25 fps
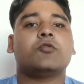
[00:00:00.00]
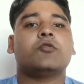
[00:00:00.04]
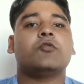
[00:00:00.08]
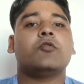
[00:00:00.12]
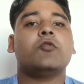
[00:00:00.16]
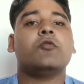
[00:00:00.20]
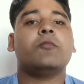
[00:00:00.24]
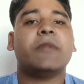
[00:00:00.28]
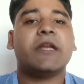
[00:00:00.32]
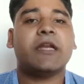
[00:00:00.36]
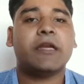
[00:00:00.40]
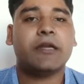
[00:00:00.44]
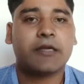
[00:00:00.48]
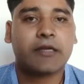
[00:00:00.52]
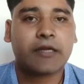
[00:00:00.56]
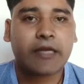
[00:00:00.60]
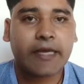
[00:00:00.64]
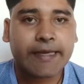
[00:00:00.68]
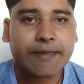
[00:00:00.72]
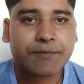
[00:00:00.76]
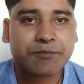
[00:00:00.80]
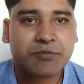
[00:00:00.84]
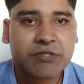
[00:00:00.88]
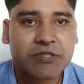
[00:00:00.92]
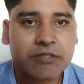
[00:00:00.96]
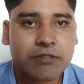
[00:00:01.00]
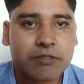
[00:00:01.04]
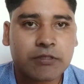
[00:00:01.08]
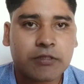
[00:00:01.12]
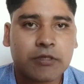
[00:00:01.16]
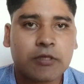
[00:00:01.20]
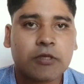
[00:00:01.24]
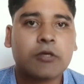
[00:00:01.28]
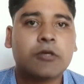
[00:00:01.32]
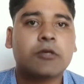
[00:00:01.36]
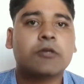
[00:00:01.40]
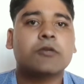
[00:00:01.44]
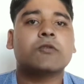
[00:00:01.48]
too many types,
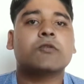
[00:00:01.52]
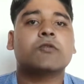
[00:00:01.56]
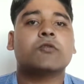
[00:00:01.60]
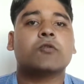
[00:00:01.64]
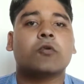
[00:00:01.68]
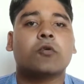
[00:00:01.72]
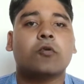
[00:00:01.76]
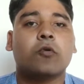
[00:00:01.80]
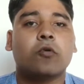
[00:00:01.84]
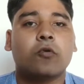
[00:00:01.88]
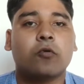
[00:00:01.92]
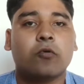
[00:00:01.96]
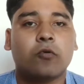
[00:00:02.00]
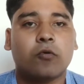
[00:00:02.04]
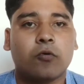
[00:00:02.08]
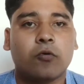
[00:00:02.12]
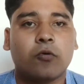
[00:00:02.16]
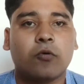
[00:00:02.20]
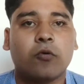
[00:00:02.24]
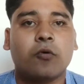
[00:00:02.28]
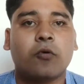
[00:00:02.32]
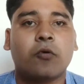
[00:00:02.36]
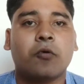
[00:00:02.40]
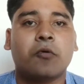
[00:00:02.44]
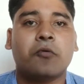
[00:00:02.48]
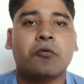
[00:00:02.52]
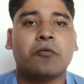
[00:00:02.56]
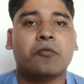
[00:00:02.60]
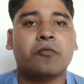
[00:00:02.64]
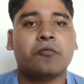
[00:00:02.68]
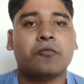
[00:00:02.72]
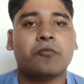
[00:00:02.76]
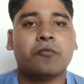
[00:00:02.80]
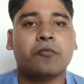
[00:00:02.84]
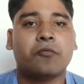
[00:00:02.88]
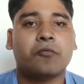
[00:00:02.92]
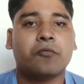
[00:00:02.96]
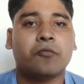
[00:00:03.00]
so
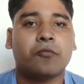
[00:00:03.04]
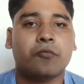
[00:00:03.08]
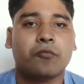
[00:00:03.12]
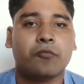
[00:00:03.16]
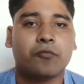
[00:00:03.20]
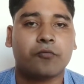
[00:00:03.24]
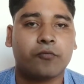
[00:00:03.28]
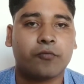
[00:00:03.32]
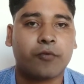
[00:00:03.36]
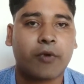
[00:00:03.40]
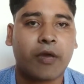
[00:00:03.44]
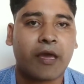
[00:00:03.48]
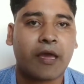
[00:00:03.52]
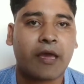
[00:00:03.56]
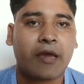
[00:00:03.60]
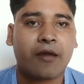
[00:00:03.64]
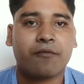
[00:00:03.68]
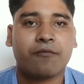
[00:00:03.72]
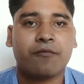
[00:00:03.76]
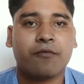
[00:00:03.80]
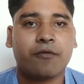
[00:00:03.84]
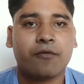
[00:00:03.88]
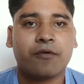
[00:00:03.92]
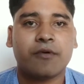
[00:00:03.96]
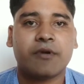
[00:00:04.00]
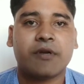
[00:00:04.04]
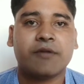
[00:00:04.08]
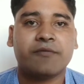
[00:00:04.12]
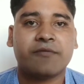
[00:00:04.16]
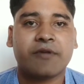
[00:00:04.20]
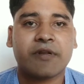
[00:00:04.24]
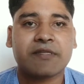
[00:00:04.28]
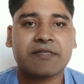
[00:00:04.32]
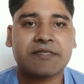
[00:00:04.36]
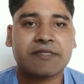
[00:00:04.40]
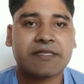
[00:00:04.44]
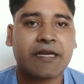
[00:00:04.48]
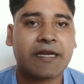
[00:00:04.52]
we have
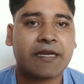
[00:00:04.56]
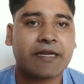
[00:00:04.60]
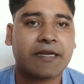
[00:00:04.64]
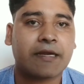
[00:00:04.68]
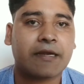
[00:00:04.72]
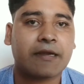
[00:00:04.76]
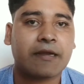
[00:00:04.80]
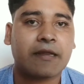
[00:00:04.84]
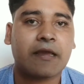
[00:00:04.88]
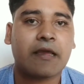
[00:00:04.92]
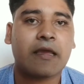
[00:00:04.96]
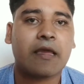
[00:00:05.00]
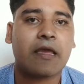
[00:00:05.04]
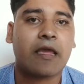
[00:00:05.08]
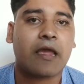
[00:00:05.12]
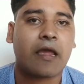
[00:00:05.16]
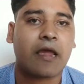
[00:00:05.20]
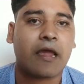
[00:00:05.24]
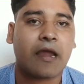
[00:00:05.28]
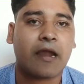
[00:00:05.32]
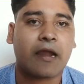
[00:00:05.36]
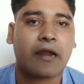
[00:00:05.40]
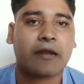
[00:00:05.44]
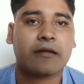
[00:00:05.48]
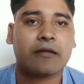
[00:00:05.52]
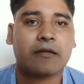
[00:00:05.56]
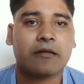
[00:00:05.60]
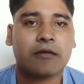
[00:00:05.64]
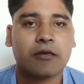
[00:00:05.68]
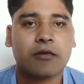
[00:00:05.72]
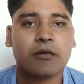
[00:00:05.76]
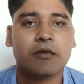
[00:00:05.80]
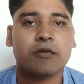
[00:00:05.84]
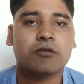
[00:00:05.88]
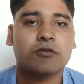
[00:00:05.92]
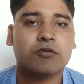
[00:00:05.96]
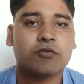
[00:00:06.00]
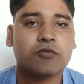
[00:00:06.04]
differentiated and
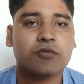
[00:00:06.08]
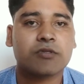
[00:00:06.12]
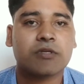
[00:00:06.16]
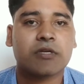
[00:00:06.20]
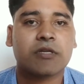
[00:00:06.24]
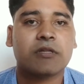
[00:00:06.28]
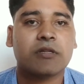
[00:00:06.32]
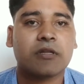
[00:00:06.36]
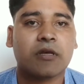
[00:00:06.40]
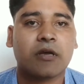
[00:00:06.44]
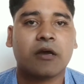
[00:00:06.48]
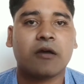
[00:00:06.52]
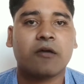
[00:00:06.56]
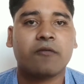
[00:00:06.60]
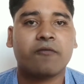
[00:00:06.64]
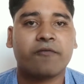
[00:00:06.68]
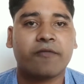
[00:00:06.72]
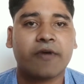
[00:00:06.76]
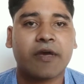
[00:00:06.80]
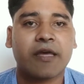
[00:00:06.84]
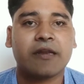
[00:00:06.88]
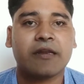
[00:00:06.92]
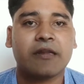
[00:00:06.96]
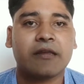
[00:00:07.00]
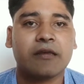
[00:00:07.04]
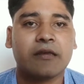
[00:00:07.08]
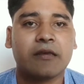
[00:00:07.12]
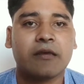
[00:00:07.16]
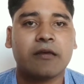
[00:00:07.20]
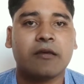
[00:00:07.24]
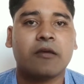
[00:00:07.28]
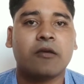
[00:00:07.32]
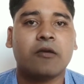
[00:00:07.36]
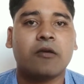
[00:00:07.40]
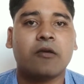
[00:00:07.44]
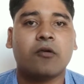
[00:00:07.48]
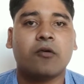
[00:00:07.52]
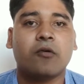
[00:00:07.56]
chosen a very
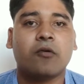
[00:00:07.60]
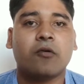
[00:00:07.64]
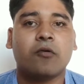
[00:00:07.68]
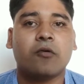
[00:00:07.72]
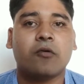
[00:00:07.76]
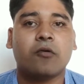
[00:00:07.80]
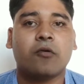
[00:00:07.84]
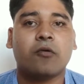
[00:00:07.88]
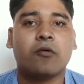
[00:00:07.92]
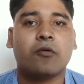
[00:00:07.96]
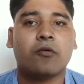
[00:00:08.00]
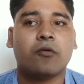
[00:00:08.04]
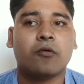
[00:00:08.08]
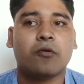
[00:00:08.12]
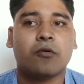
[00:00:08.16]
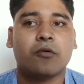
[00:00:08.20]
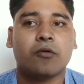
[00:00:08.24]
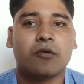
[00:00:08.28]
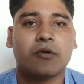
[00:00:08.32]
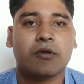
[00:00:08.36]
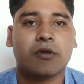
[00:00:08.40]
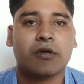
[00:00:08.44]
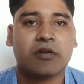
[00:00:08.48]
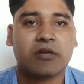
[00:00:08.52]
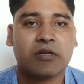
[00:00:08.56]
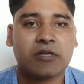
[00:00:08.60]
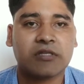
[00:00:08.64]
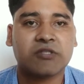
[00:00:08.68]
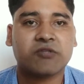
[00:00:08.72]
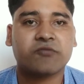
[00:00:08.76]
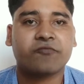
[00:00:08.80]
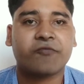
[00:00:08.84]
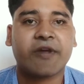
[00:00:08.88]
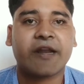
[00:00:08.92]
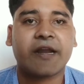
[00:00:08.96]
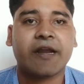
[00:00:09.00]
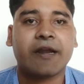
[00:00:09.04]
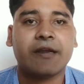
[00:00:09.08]
rich
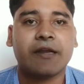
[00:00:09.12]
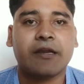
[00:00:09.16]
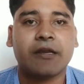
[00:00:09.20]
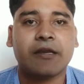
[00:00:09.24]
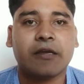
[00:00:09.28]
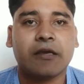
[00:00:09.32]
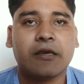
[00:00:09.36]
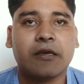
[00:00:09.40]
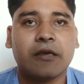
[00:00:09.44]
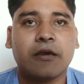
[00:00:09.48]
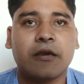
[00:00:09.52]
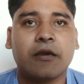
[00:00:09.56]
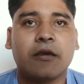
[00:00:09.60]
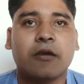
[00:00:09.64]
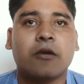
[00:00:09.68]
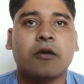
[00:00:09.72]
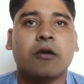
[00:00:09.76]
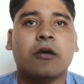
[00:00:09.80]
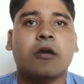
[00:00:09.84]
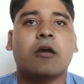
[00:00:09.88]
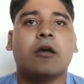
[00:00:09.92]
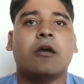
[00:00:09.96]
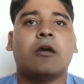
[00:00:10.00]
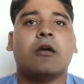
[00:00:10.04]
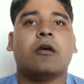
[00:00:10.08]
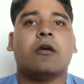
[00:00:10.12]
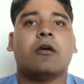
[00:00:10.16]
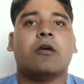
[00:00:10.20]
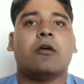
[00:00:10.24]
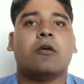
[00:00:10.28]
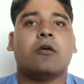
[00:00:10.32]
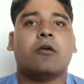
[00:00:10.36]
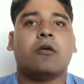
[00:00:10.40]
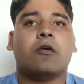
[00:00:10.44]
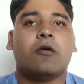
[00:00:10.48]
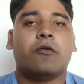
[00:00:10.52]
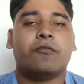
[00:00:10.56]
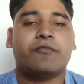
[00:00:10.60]
variety
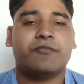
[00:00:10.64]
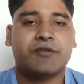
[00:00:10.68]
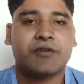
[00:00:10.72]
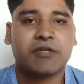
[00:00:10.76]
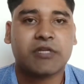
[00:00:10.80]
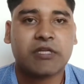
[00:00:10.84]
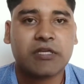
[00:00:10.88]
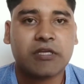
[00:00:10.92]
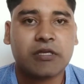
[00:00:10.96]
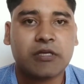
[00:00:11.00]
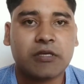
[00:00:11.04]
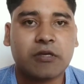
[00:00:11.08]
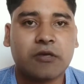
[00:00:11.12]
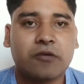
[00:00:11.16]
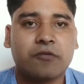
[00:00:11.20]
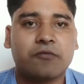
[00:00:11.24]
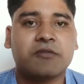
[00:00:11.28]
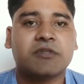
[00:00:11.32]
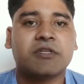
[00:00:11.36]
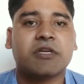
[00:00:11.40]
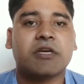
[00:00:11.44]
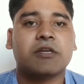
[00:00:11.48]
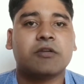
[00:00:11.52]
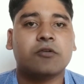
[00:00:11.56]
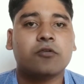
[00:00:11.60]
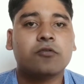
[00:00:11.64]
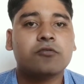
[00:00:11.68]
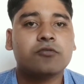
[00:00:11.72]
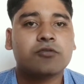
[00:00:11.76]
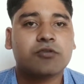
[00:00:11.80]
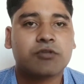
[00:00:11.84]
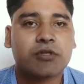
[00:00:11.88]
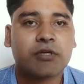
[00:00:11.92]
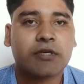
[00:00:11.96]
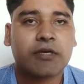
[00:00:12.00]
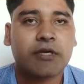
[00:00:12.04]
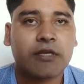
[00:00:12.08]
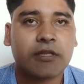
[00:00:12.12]
of tea which are
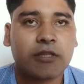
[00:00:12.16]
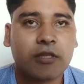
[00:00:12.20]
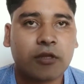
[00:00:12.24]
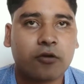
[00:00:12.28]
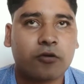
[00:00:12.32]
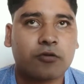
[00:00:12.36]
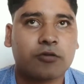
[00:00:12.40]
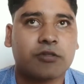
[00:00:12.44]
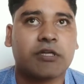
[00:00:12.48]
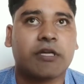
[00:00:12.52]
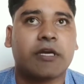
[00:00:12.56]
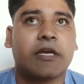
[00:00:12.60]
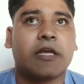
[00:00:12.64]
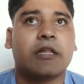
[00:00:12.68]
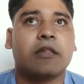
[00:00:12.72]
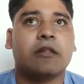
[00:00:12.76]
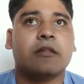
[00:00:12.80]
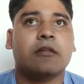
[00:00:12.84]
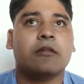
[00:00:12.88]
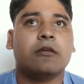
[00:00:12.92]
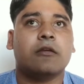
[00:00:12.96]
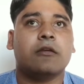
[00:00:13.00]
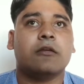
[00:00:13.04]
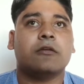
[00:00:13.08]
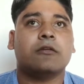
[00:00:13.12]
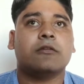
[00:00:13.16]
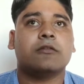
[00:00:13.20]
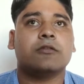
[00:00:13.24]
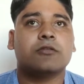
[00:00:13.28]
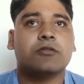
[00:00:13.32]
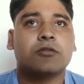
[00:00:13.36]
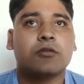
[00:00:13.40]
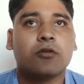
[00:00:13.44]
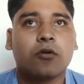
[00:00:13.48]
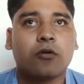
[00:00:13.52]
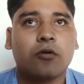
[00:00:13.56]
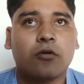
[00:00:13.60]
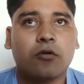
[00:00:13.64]
used in the hotel.
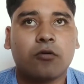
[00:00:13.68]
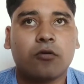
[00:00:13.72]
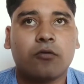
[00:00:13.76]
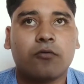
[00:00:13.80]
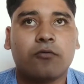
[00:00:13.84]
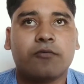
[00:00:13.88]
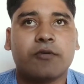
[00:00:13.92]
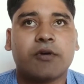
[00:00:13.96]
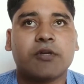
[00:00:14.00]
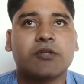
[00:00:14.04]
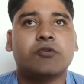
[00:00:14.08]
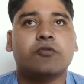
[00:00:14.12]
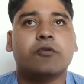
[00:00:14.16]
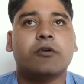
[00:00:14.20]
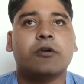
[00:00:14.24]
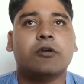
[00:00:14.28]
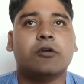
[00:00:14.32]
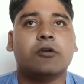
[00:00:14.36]
So first we'll